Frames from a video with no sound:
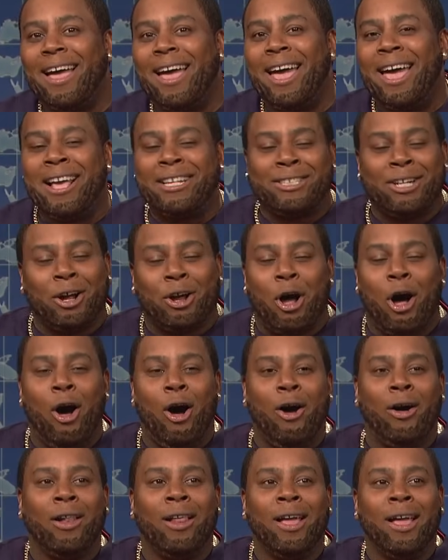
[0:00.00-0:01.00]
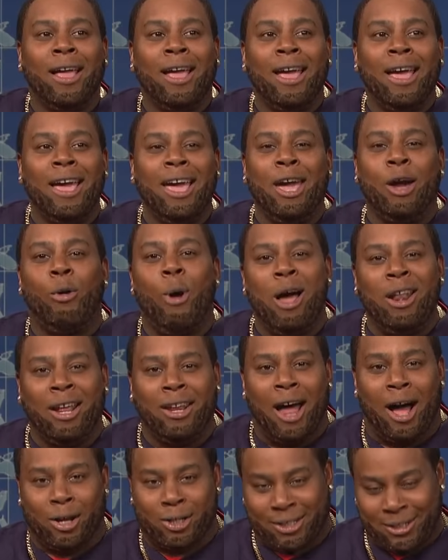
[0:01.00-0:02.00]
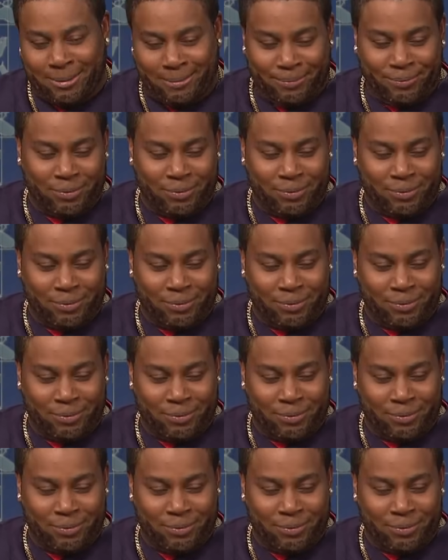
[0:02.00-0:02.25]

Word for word: it's a called iguananas.